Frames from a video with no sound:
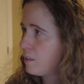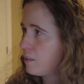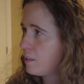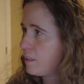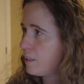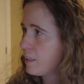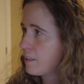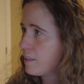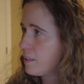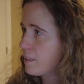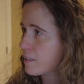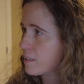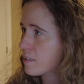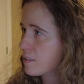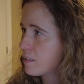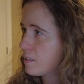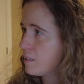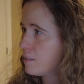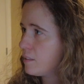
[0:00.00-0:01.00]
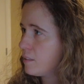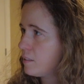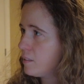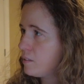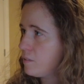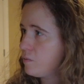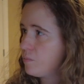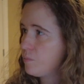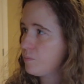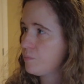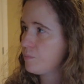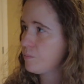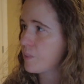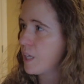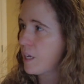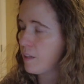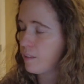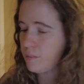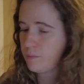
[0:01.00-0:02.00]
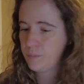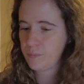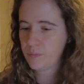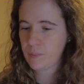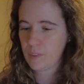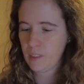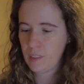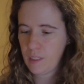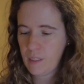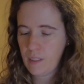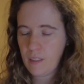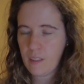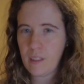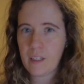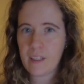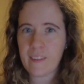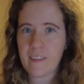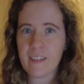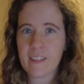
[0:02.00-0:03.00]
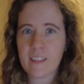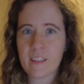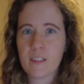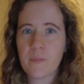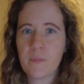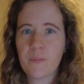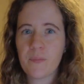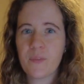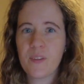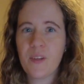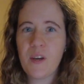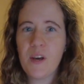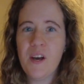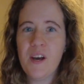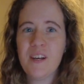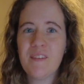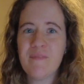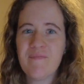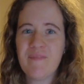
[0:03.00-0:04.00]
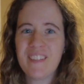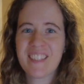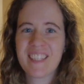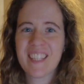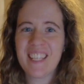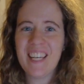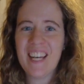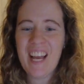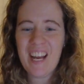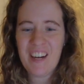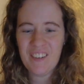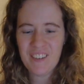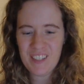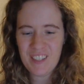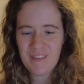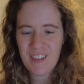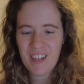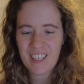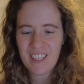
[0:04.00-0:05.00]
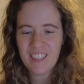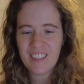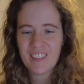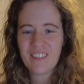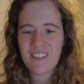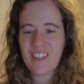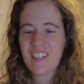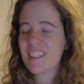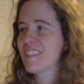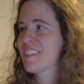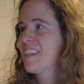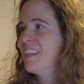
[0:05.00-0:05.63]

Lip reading: Like this. Like this. But then how am I gonna write